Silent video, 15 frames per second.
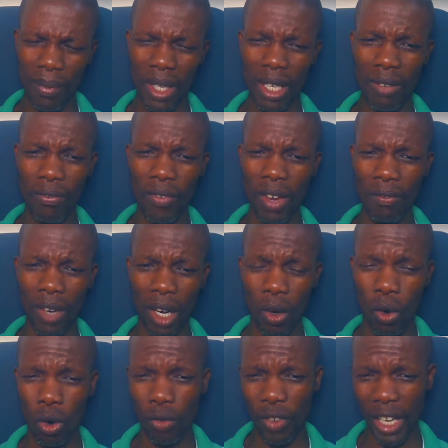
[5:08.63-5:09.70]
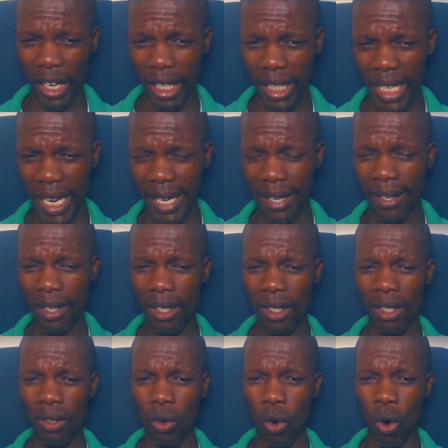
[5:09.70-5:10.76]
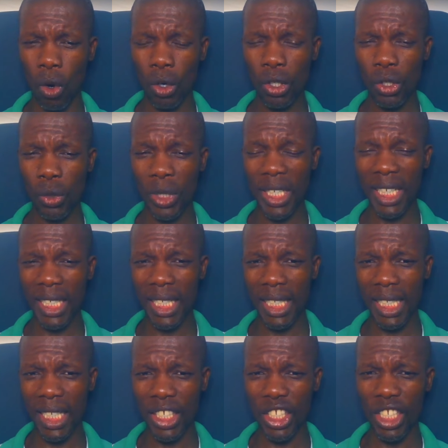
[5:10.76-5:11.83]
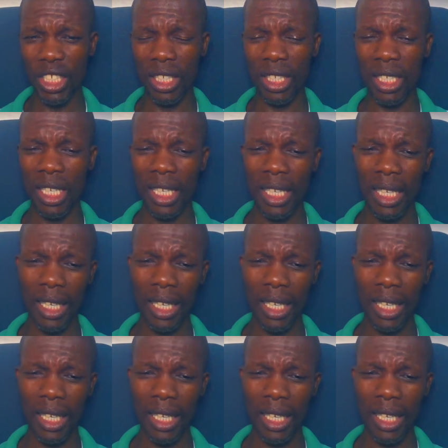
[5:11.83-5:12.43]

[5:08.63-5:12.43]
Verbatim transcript: in favor of a return, or to take decisions,